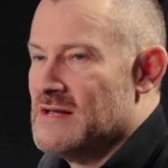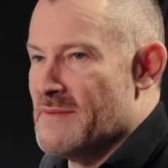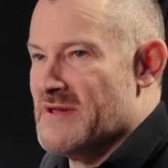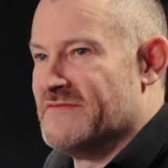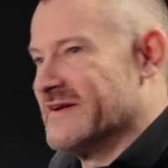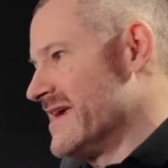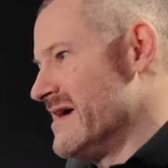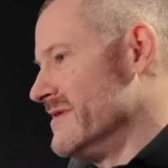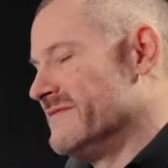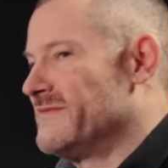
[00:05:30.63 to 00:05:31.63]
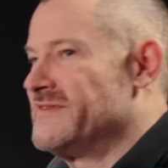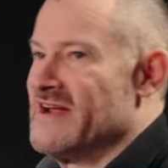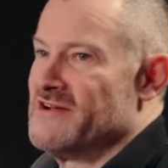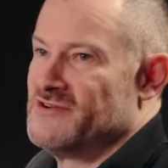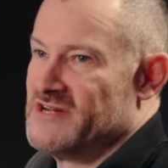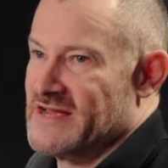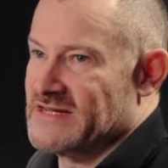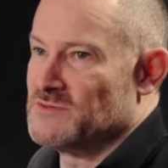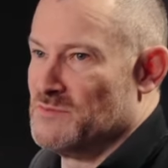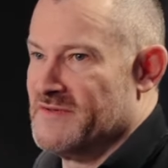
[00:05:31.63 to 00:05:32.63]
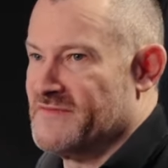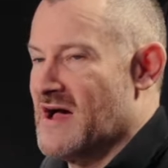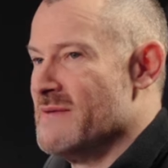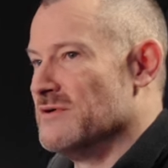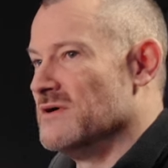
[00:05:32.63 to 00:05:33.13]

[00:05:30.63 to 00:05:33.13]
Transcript: I mean, for gaming, fifty-nine hundred X will be fine,